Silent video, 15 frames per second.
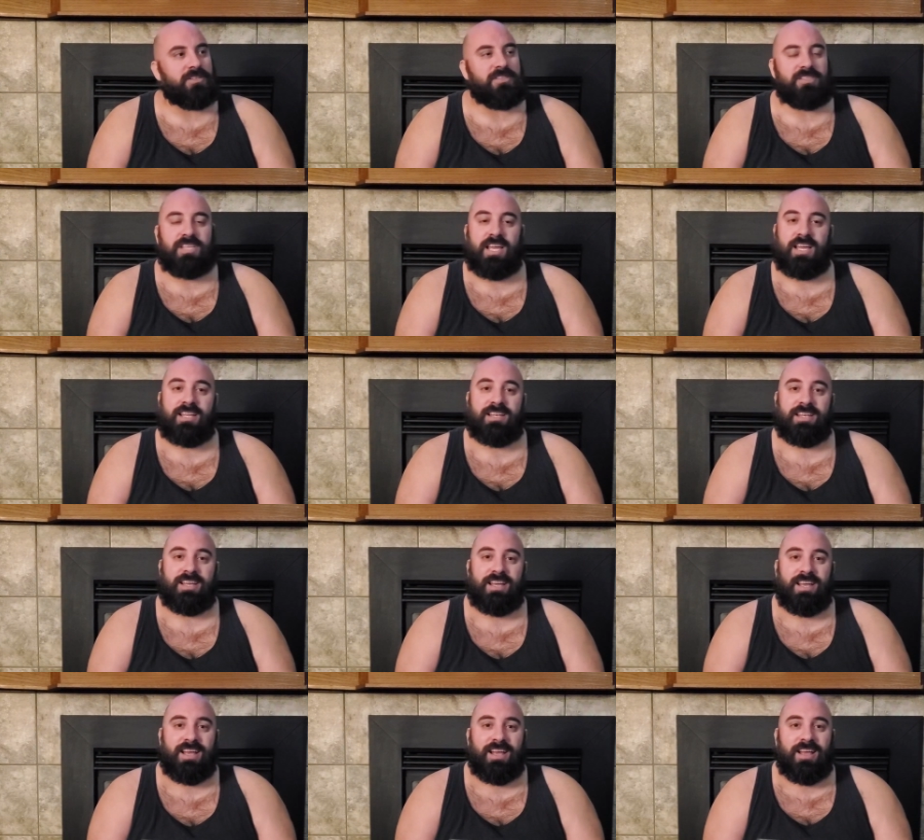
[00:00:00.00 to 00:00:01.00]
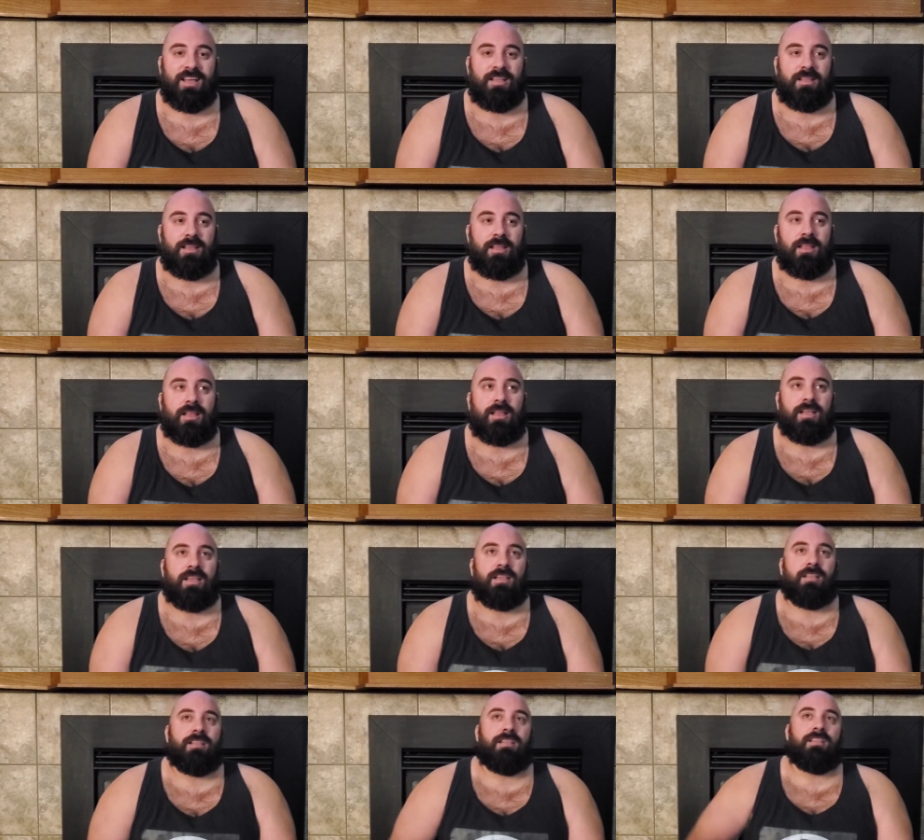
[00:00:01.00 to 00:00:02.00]
understand
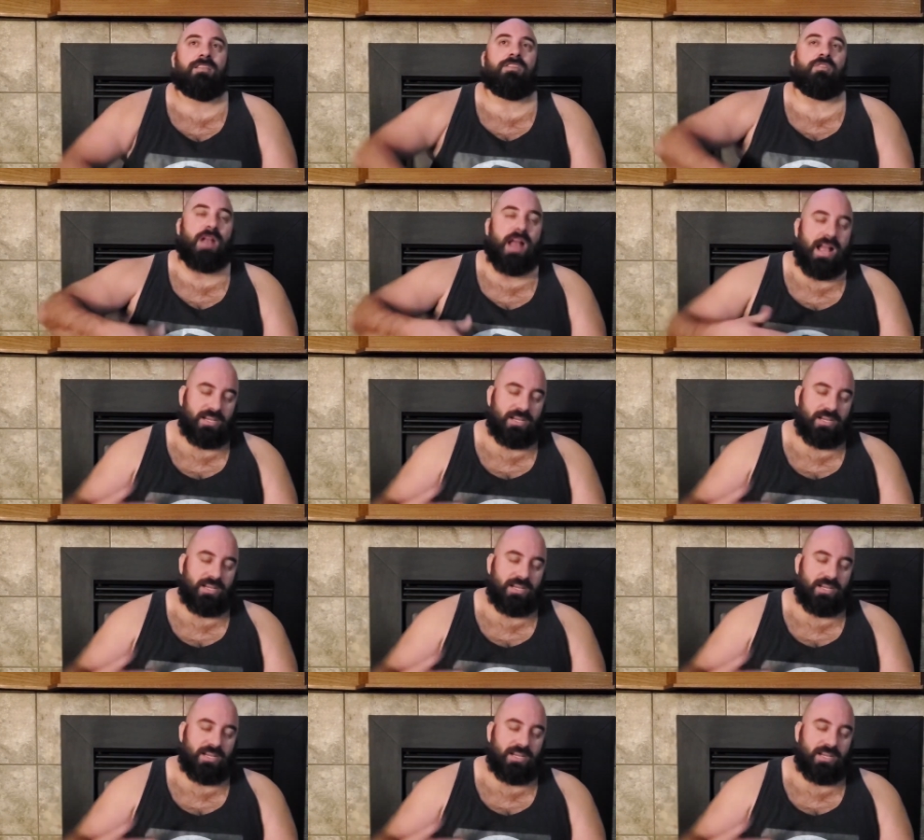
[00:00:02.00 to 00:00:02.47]
your